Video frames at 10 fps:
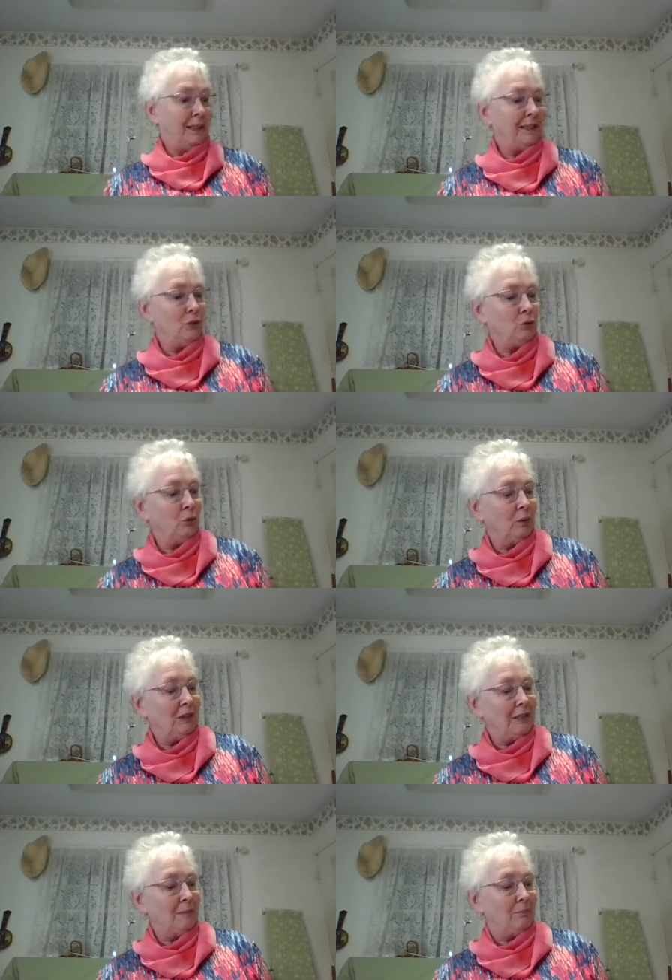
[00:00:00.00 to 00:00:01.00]
Then he drew
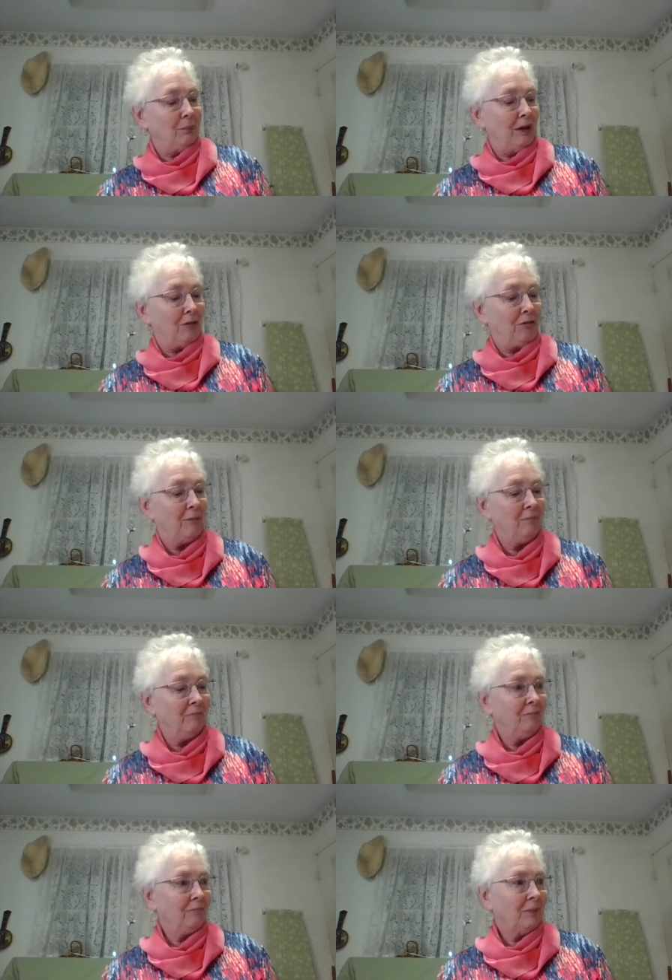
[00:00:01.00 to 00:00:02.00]
a deep breath.
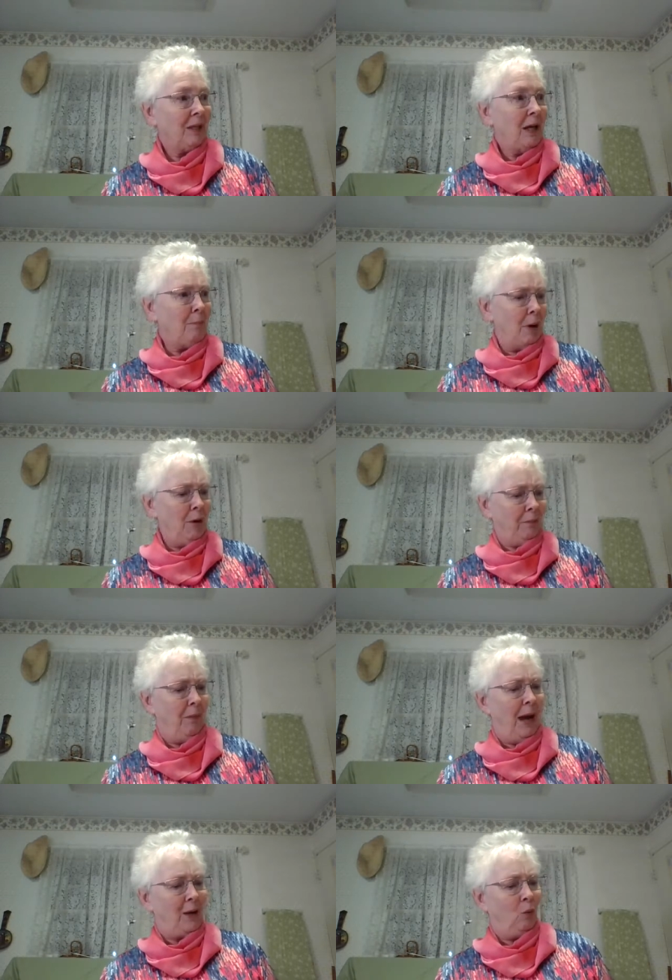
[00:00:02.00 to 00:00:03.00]

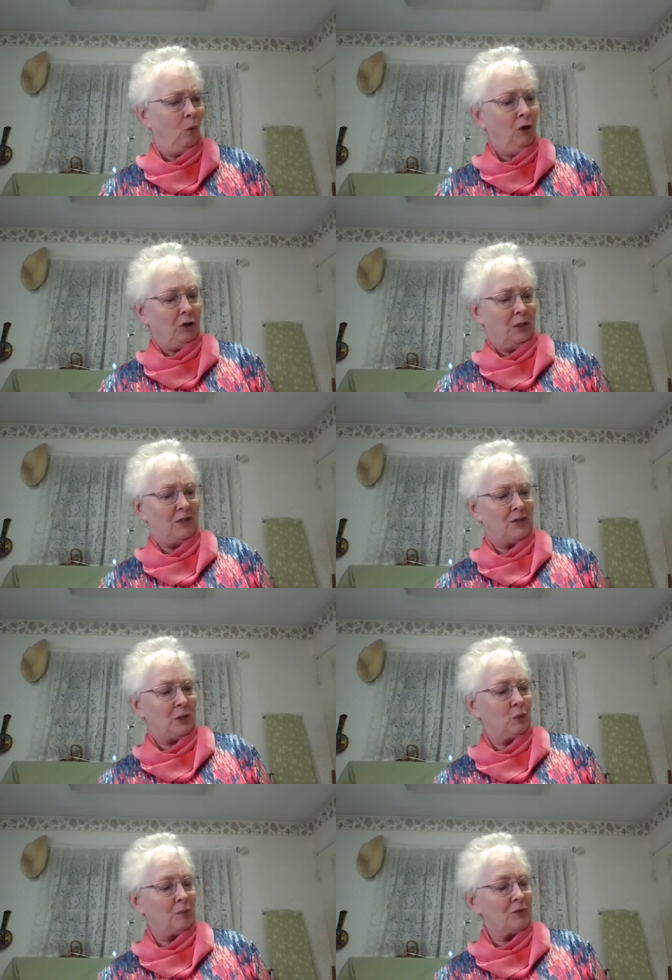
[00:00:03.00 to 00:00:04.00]
"Upon my word," he
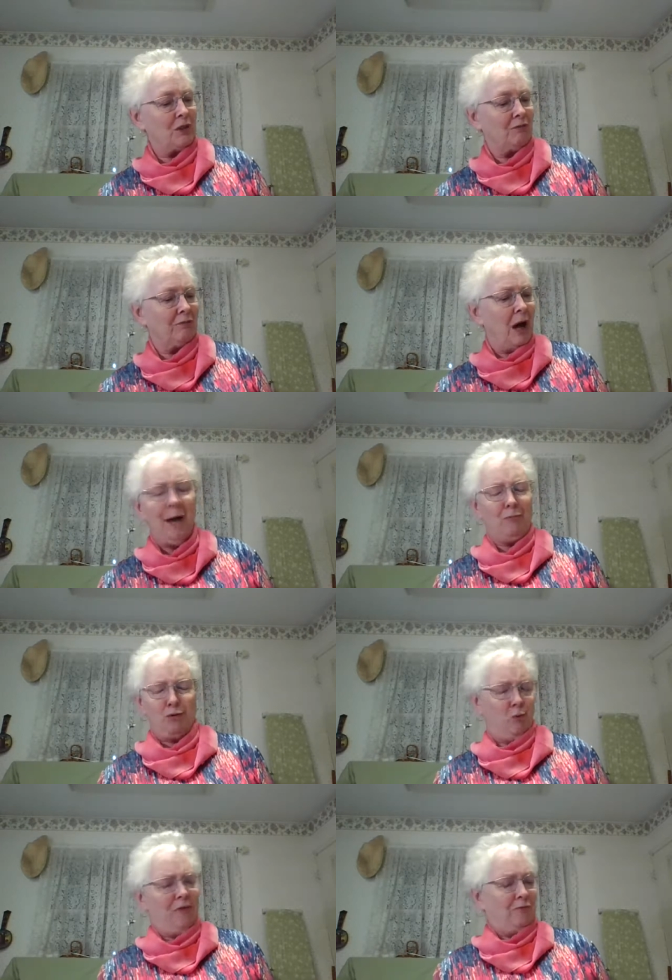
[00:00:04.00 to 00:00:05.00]
said to himself, "I'm
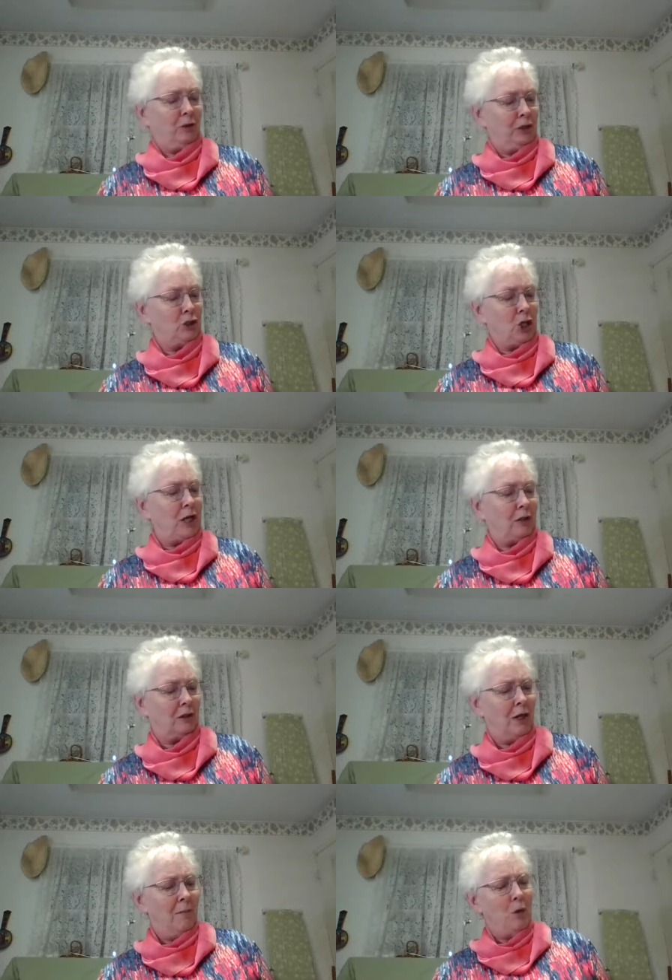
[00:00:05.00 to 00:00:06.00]
dreadfully
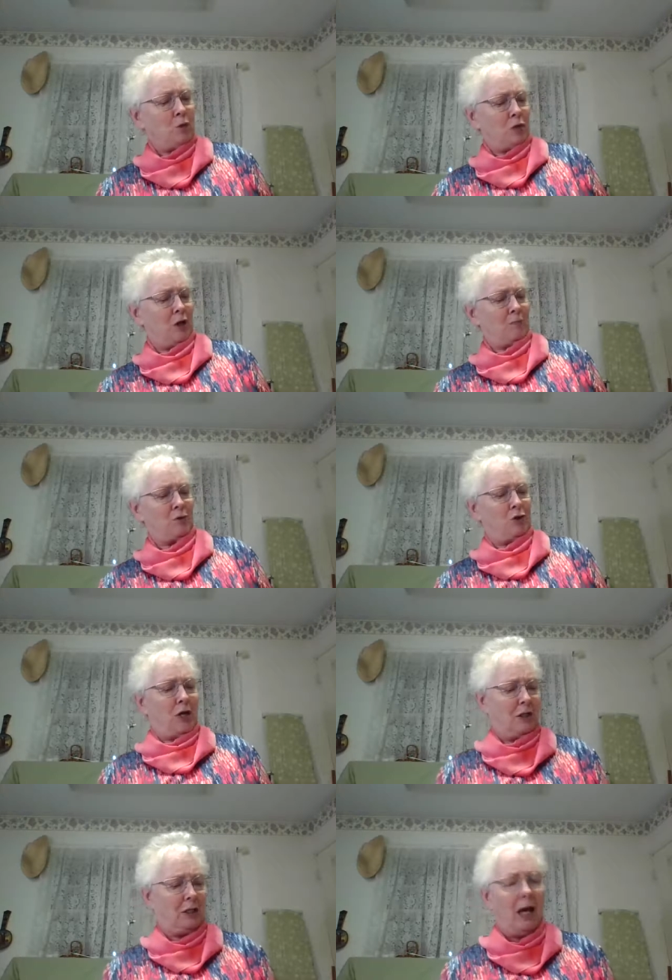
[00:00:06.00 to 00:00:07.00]
shaken, most
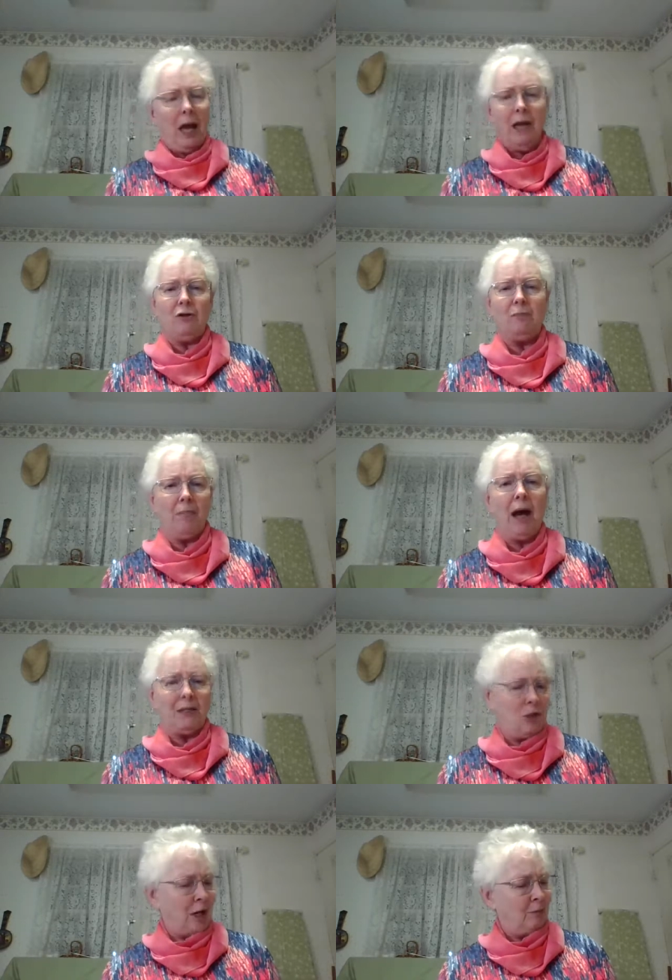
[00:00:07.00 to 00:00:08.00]
upsetting, and in
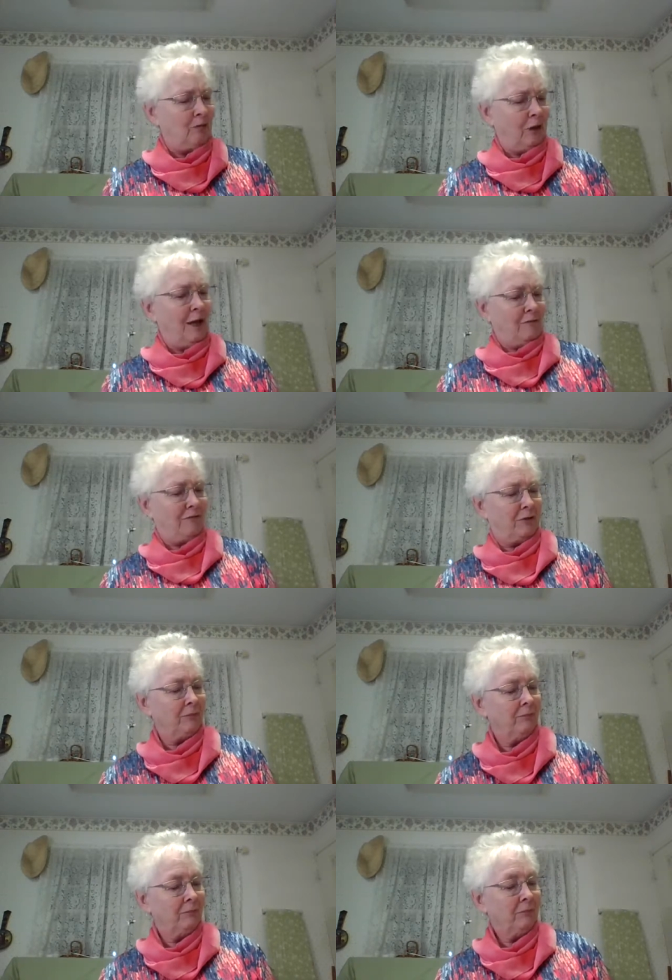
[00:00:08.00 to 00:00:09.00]
my time of life."